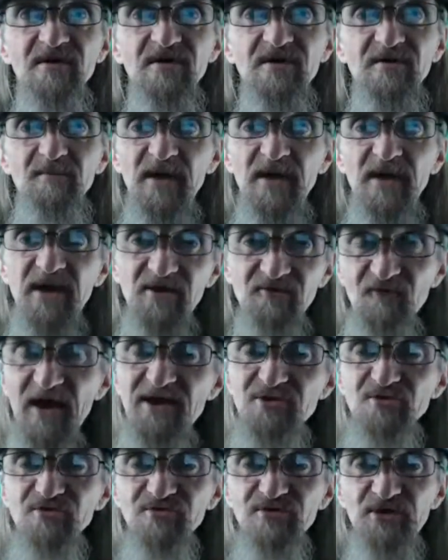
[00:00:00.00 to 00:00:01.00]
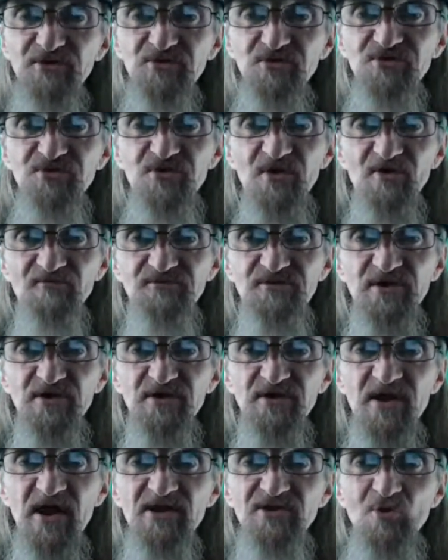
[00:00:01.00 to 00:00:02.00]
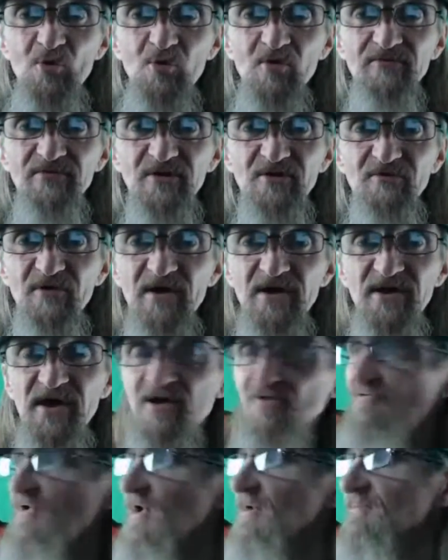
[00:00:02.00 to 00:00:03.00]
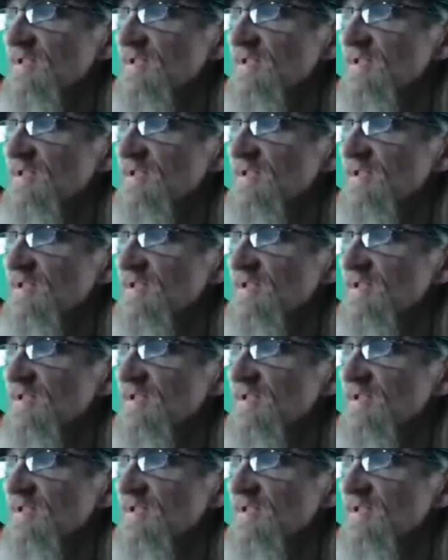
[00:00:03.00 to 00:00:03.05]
Man, if I knew that the sheriff did it, I'd go over there right now, grab a